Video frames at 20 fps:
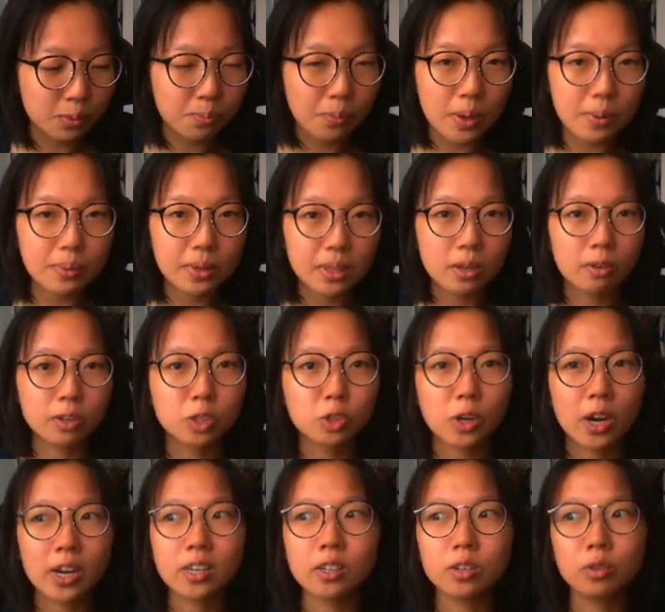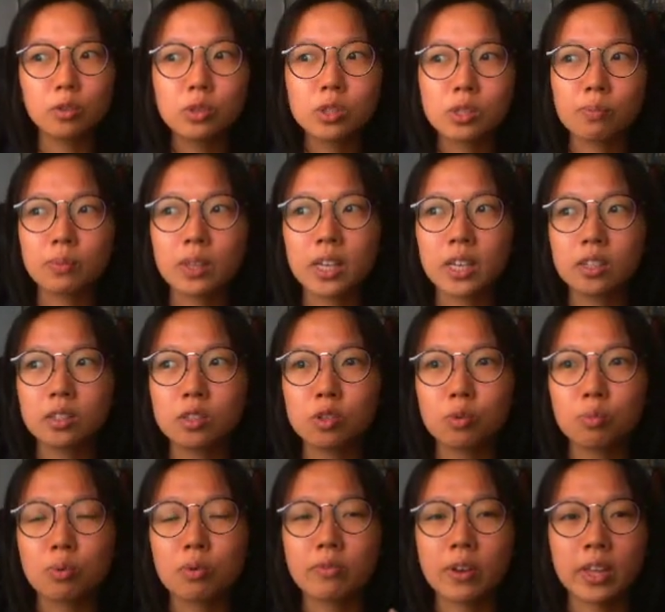Maybe they were trying to do something to
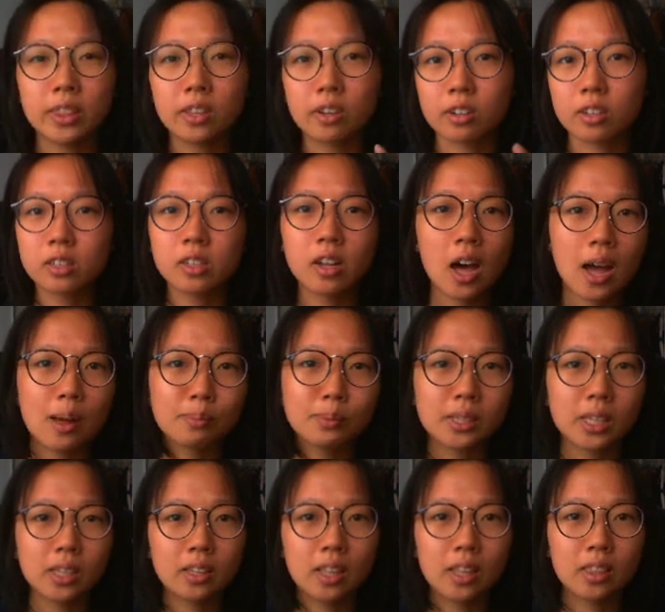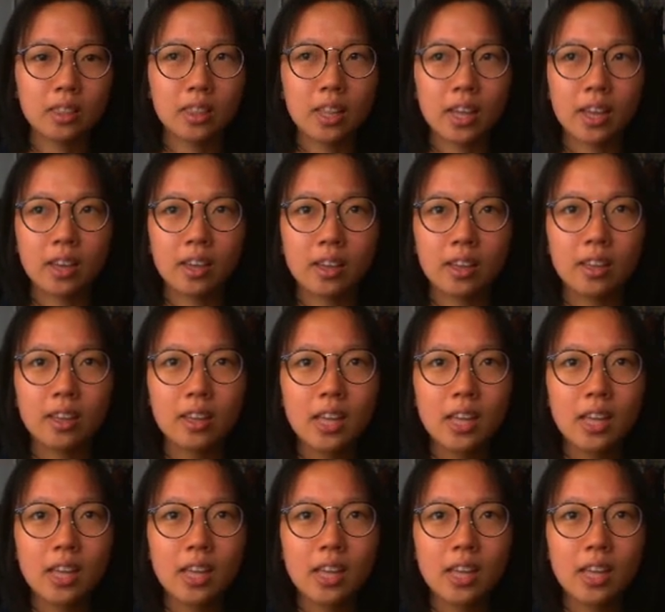prevent their collapse, and then they